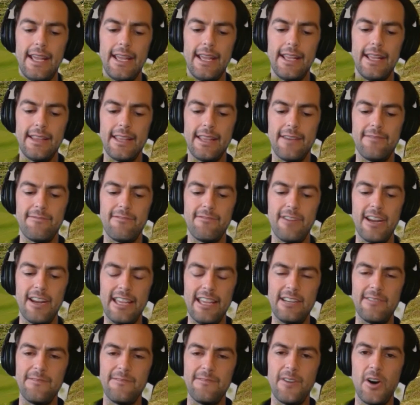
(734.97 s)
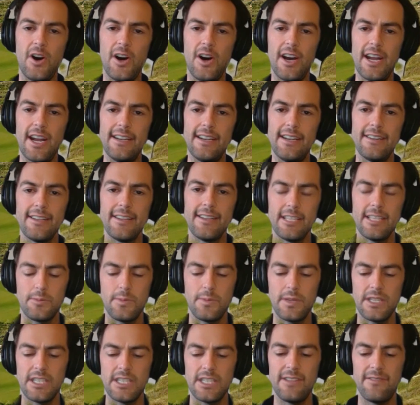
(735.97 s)
they've really defined
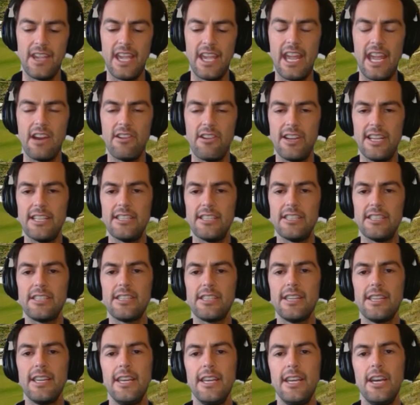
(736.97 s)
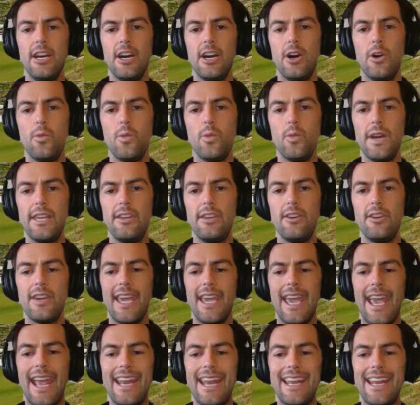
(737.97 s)
specific areas where you
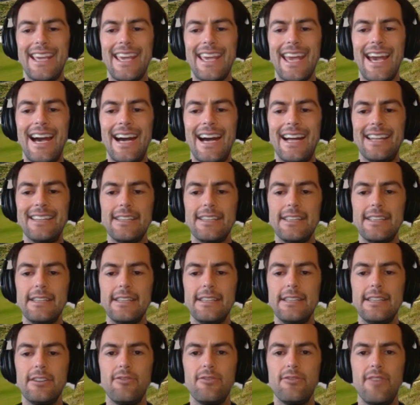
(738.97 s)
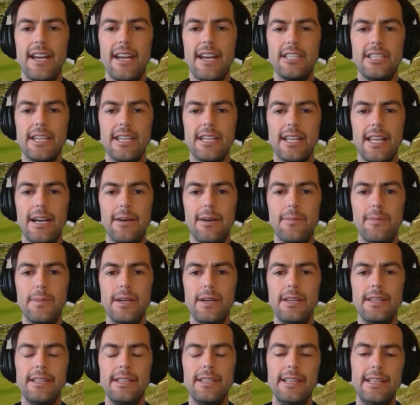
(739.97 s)
can and can't ground your club.
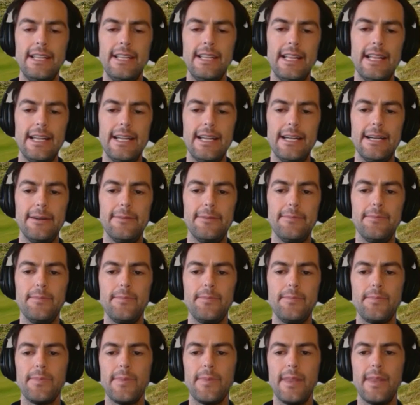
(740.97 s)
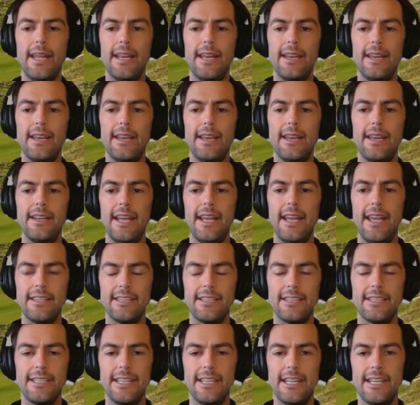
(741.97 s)
And as
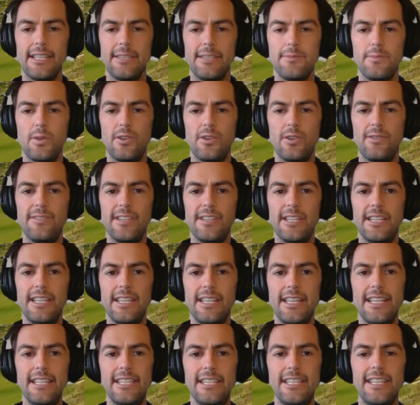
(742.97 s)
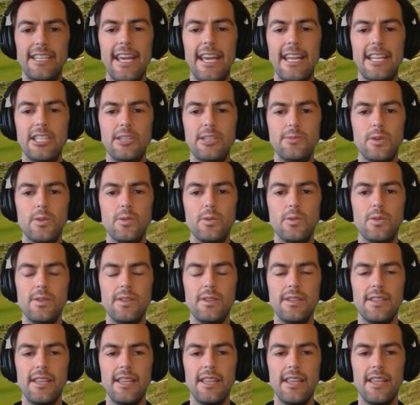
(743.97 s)
I said, it's more of an intangible
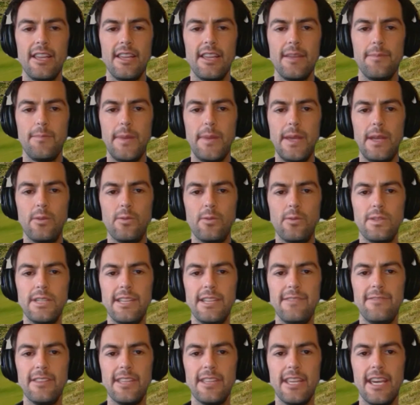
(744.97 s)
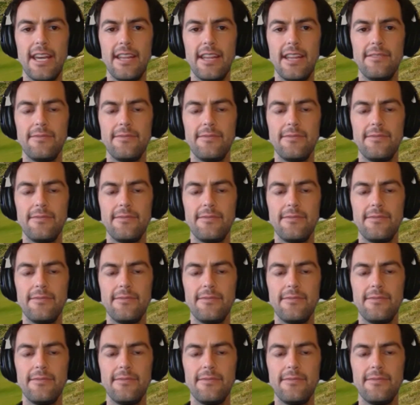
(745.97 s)
penalty for that.